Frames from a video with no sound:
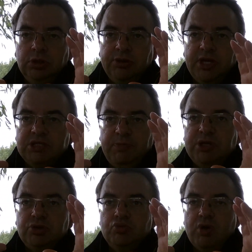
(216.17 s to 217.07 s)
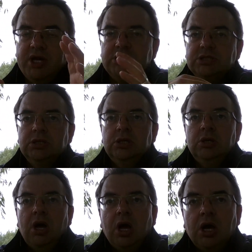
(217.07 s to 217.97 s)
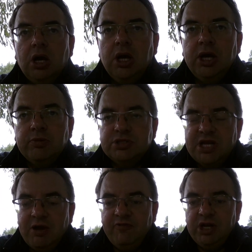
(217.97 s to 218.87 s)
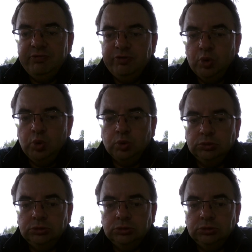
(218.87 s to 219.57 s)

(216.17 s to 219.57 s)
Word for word: that special race. Uh, it was now available for all.